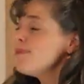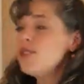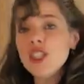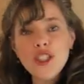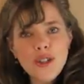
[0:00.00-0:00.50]

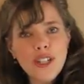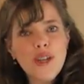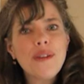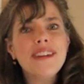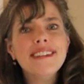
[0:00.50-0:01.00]
just so you
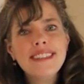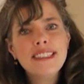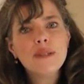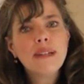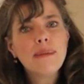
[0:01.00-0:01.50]
know, this
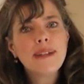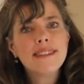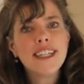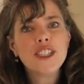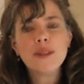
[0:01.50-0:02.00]
is the
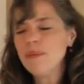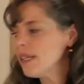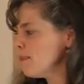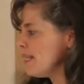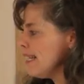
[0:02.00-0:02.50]
rehabilitation
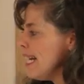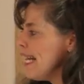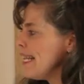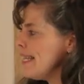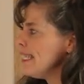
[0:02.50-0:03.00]
pyramid.
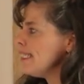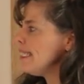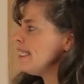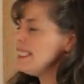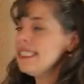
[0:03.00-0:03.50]

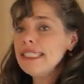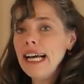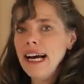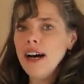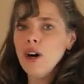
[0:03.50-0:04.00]
This is
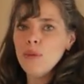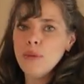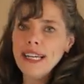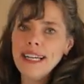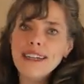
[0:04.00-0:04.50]
how
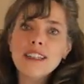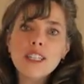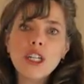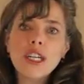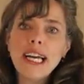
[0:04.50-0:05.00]
we
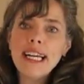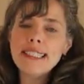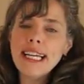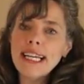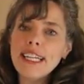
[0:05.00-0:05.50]
look at
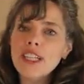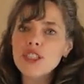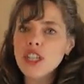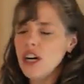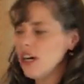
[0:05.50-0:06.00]
taking your
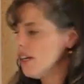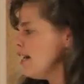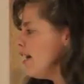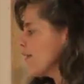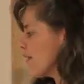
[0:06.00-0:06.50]
dog
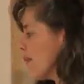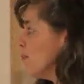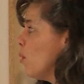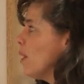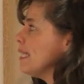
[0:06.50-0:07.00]
from
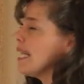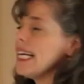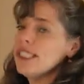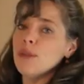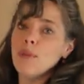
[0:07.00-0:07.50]
point
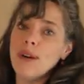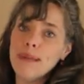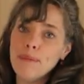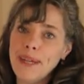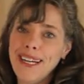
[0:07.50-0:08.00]
A to
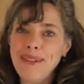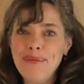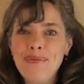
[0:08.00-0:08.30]
point B.